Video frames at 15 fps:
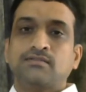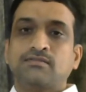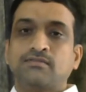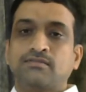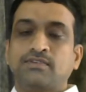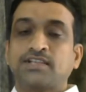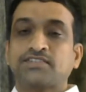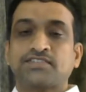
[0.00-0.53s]

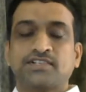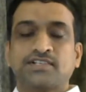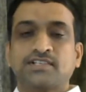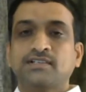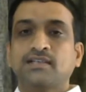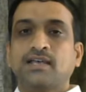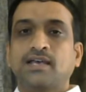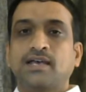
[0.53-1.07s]
venous
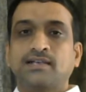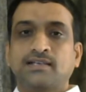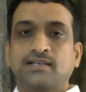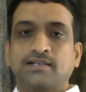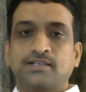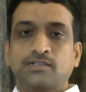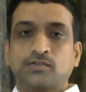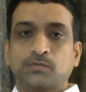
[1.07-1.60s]
return and
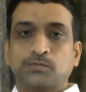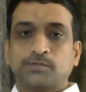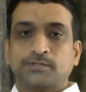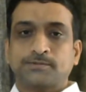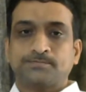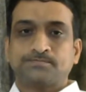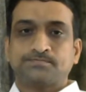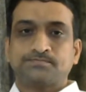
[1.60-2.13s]
cardiac output.
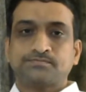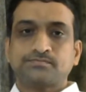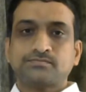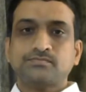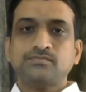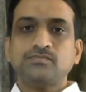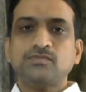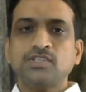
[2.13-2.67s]

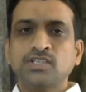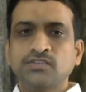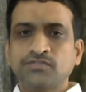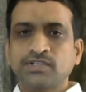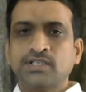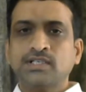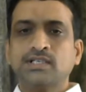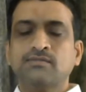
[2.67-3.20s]
If
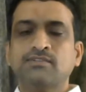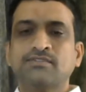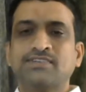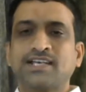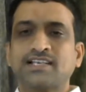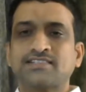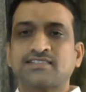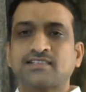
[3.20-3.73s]
you take up the
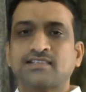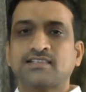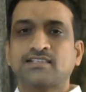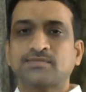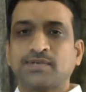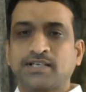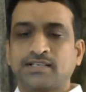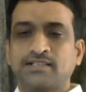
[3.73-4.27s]

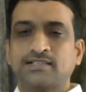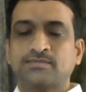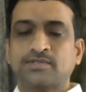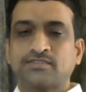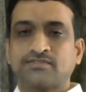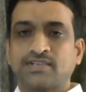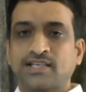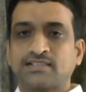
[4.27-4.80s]
Frank-Starling's mechanism
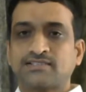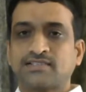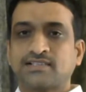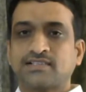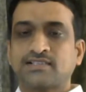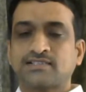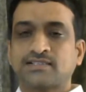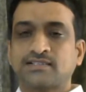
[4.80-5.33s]
of
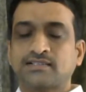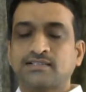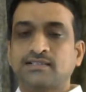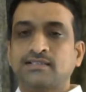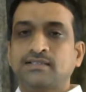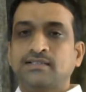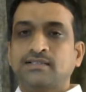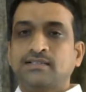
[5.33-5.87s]
Frank-Starling's law,
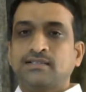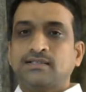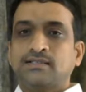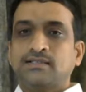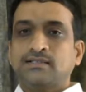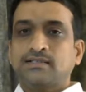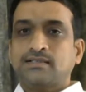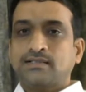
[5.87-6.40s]

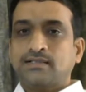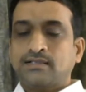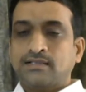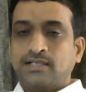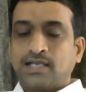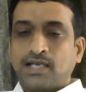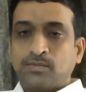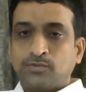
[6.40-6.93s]

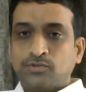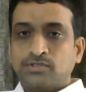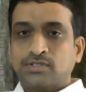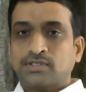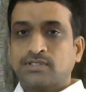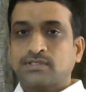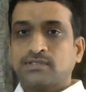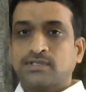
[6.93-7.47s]

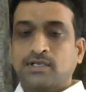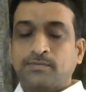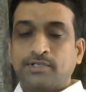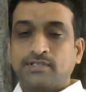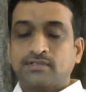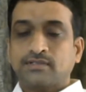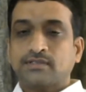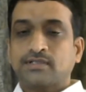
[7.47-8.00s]

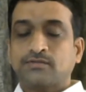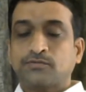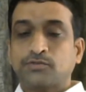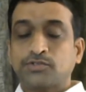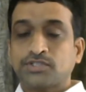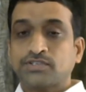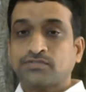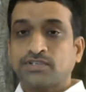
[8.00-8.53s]
the
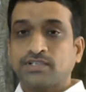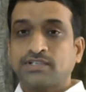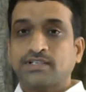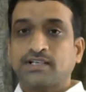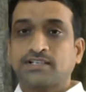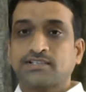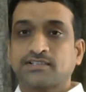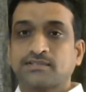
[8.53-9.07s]
force of
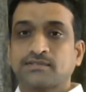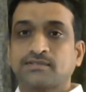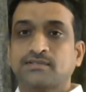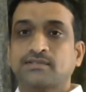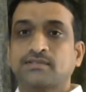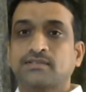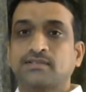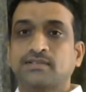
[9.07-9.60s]
contraction
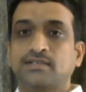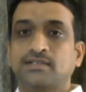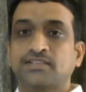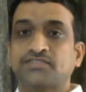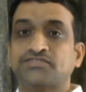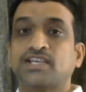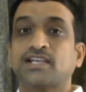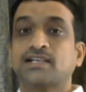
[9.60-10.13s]

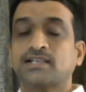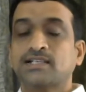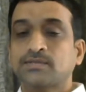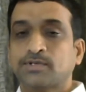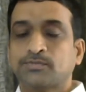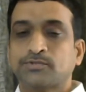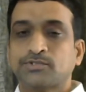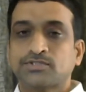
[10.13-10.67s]
is directly
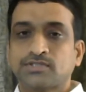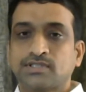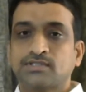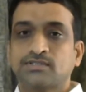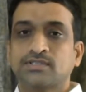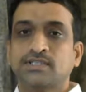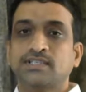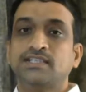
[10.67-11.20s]
proportional
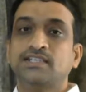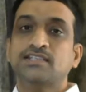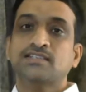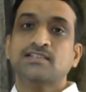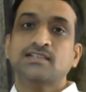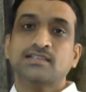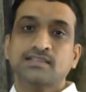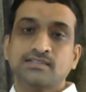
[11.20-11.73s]
to the
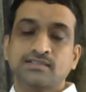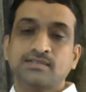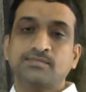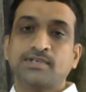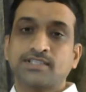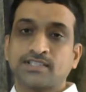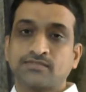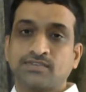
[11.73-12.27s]
initial length of the
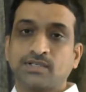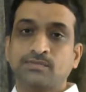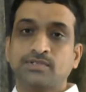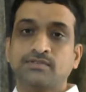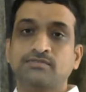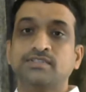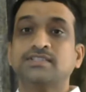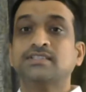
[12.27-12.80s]
muscle
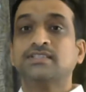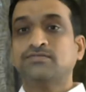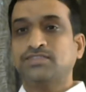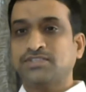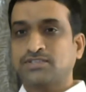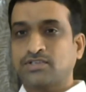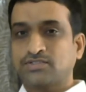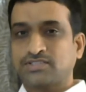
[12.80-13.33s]
fiber with the
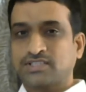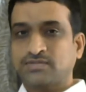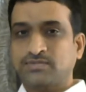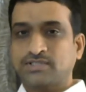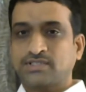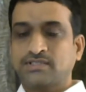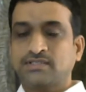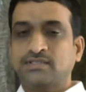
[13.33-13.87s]
physiological
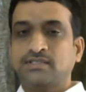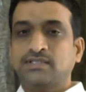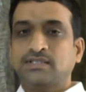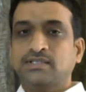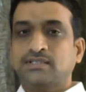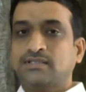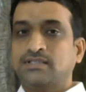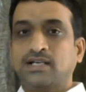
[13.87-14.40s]
load.
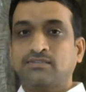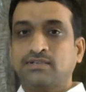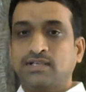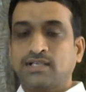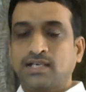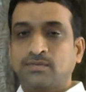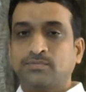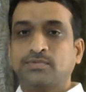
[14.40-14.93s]
That will
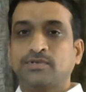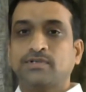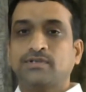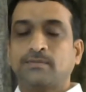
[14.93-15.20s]
help